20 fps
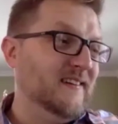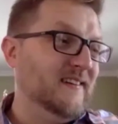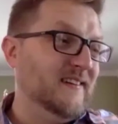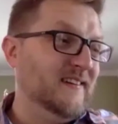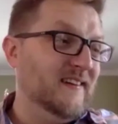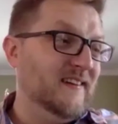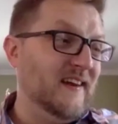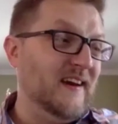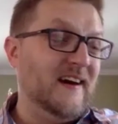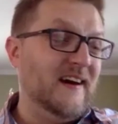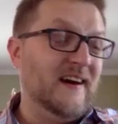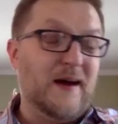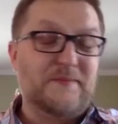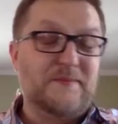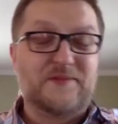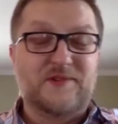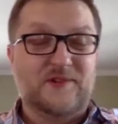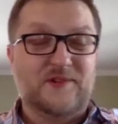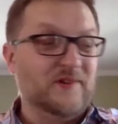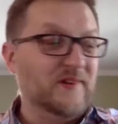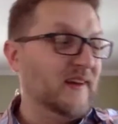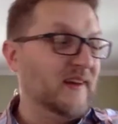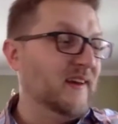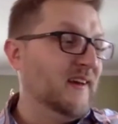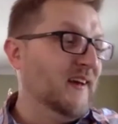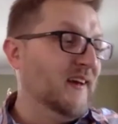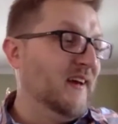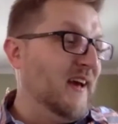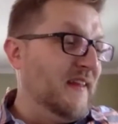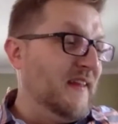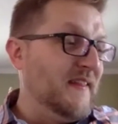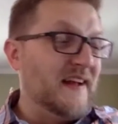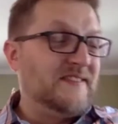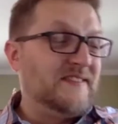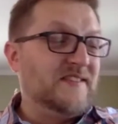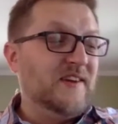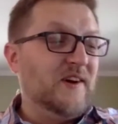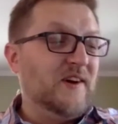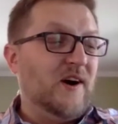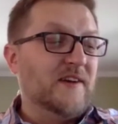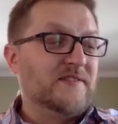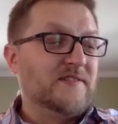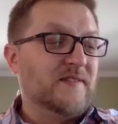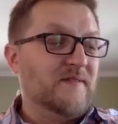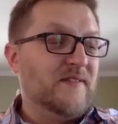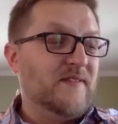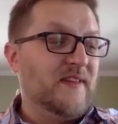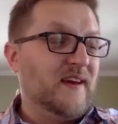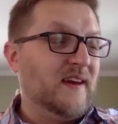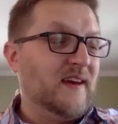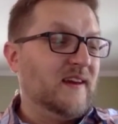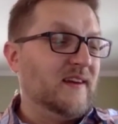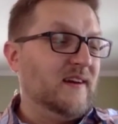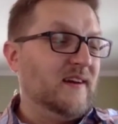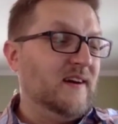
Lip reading: Yeah, absolutely. That's the awesome thing.